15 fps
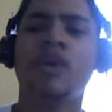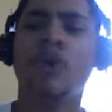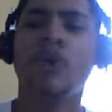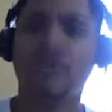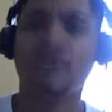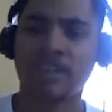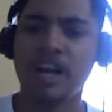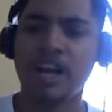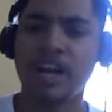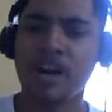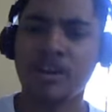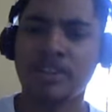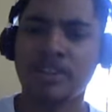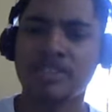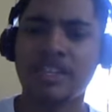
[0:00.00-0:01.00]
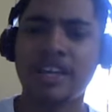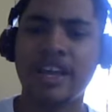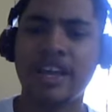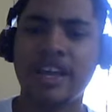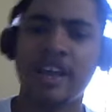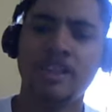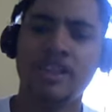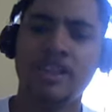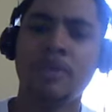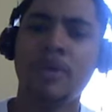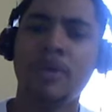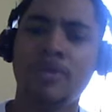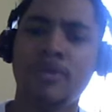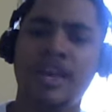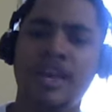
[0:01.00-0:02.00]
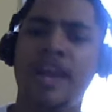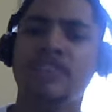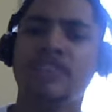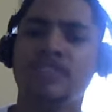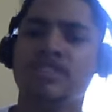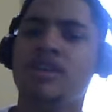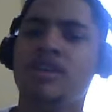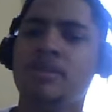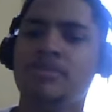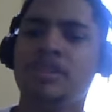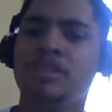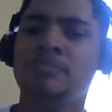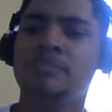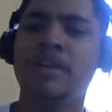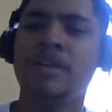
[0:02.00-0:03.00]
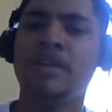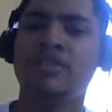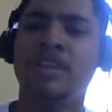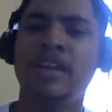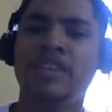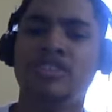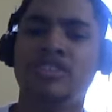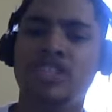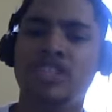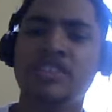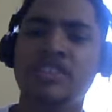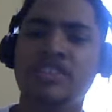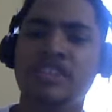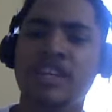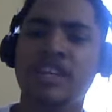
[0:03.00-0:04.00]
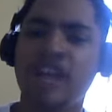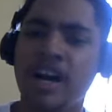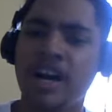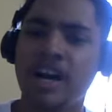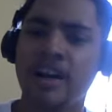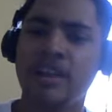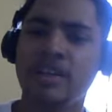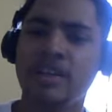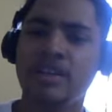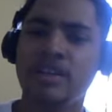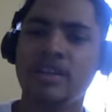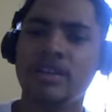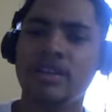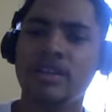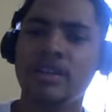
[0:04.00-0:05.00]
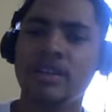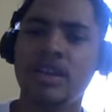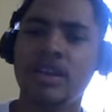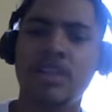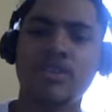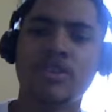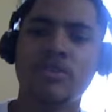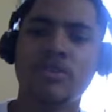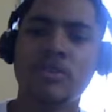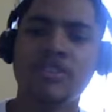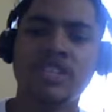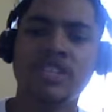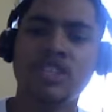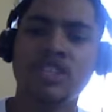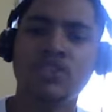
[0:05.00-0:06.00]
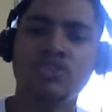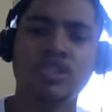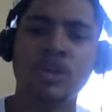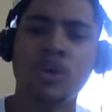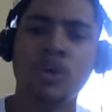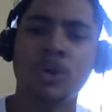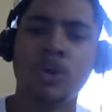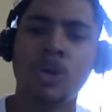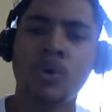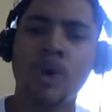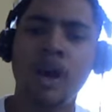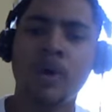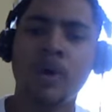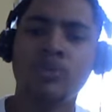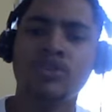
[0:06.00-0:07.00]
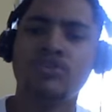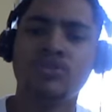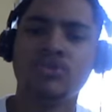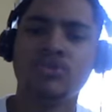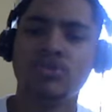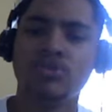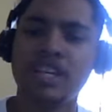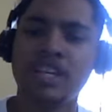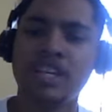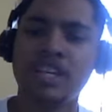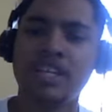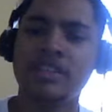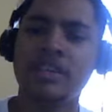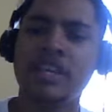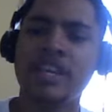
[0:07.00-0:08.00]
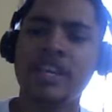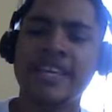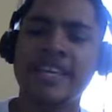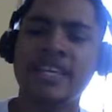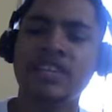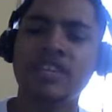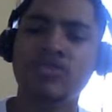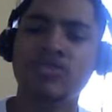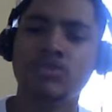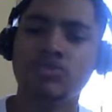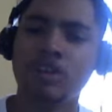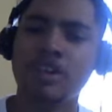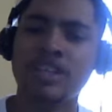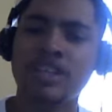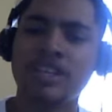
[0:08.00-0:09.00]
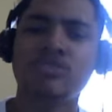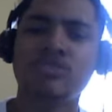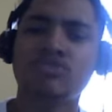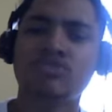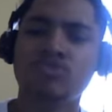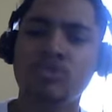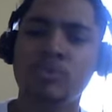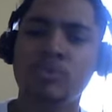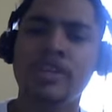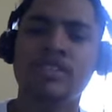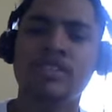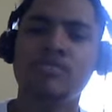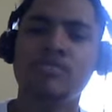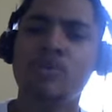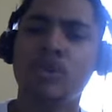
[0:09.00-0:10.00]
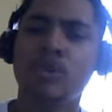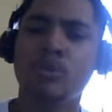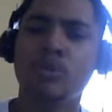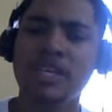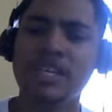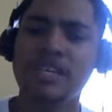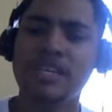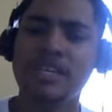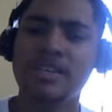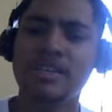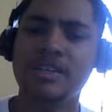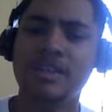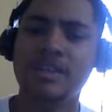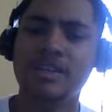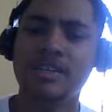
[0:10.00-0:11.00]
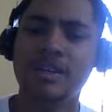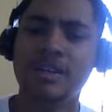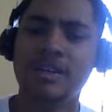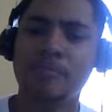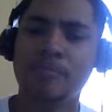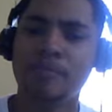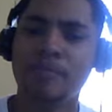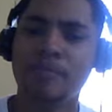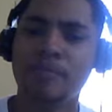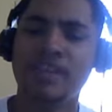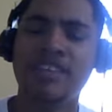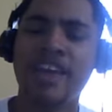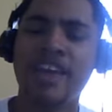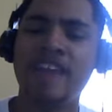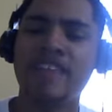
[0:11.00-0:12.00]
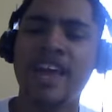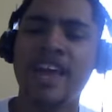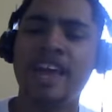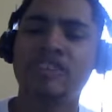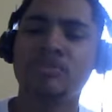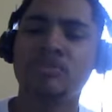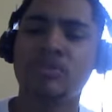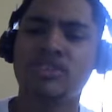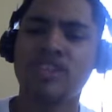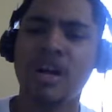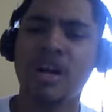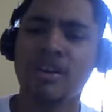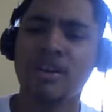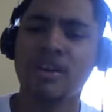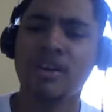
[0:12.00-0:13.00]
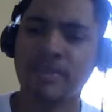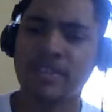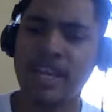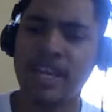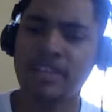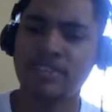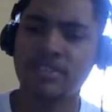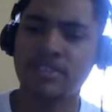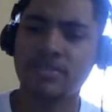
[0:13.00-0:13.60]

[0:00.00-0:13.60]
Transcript: off to college and their parents actually taught them something about dang Jesus and God. They're the ones that usually don't go out just drinking and getting drunk and screwing and smoking weed because they have an actual solid foundation.